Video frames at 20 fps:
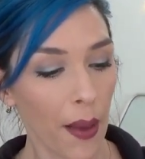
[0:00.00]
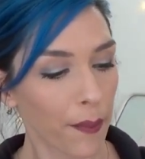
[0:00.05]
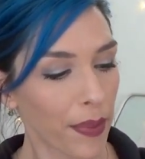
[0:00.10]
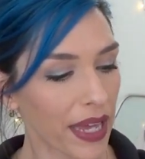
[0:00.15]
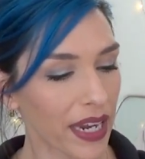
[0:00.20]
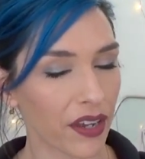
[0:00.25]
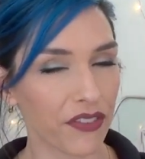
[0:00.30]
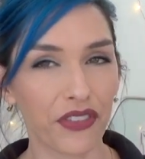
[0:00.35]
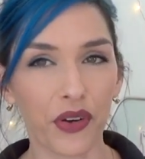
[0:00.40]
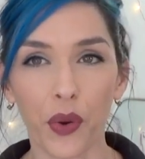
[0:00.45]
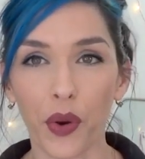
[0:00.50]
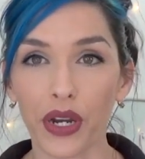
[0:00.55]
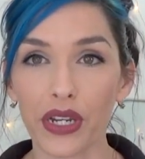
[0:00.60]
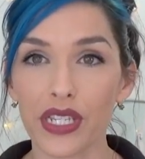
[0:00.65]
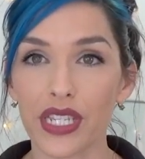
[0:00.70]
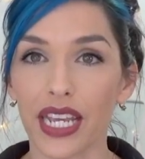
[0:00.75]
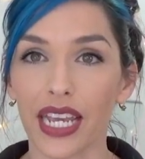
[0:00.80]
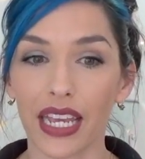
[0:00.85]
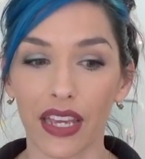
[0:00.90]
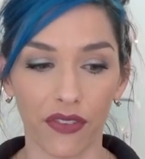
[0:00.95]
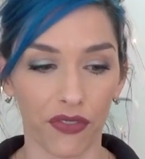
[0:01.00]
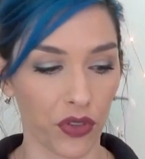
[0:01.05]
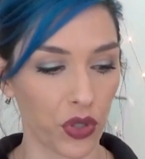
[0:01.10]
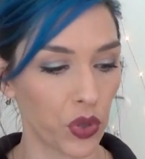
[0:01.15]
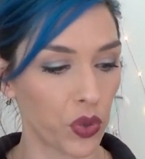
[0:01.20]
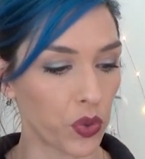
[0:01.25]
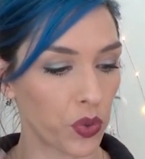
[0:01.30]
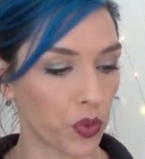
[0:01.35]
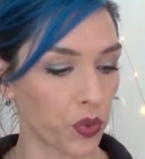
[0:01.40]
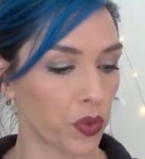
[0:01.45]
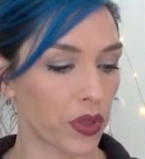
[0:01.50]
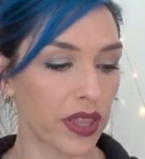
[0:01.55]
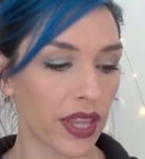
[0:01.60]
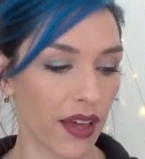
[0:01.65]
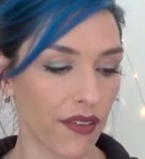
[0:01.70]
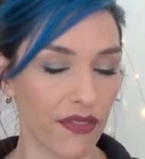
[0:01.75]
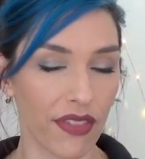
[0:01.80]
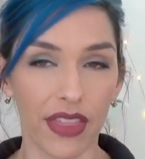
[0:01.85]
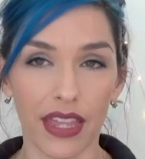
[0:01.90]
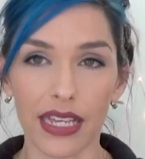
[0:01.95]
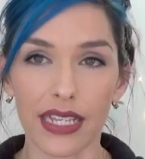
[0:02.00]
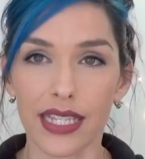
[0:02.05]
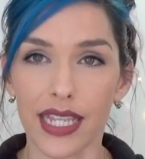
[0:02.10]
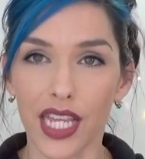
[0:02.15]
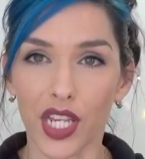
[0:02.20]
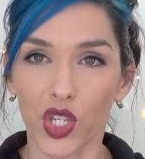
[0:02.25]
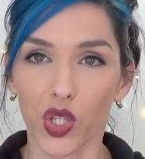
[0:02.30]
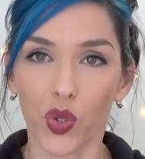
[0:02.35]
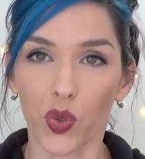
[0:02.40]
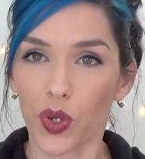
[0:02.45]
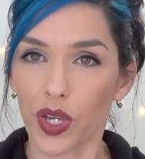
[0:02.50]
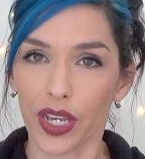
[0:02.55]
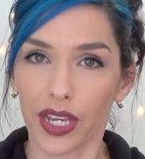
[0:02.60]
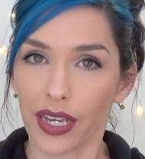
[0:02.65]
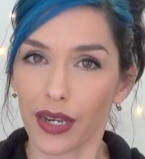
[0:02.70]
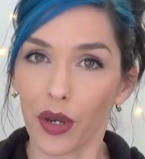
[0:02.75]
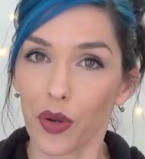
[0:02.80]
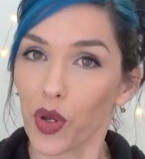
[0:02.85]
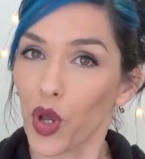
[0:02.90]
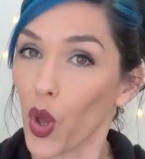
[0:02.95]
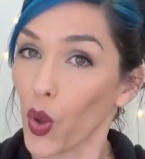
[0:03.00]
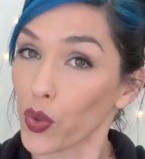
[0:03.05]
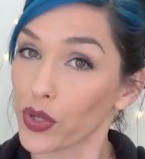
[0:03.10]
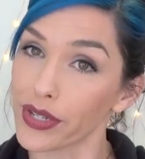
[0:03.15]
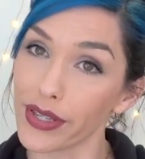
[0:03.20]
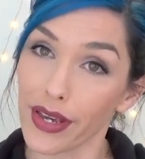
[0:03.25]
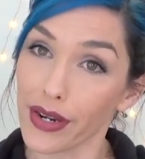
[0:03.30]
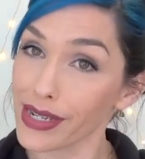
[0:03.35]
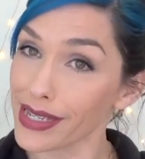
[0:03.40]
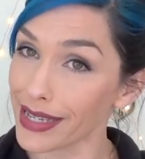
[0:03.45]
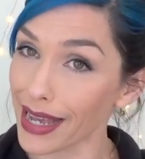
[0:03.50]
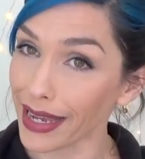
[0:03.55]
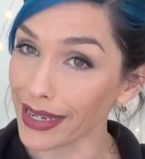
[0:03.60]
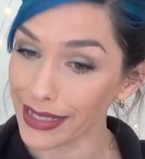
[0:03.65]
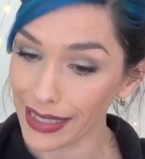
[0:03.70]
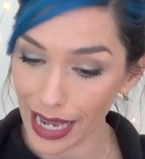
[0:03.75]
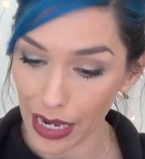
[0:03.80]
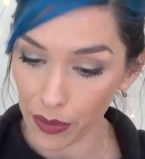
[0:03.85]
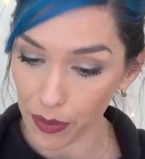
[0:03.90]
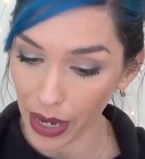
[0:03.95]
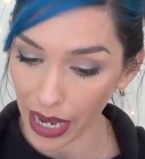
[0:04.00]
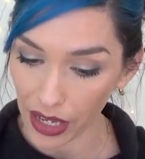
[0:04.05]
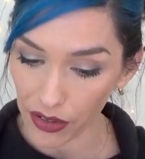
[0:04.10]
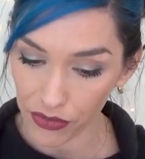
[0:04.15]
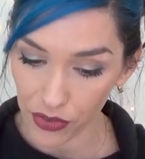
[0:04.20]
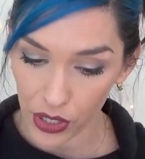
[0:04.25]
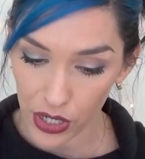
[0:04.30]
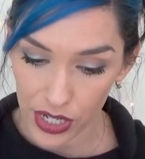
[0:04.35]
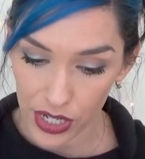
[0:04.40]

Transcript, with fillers: But of course, if you love this, then you can go to their site and buy it for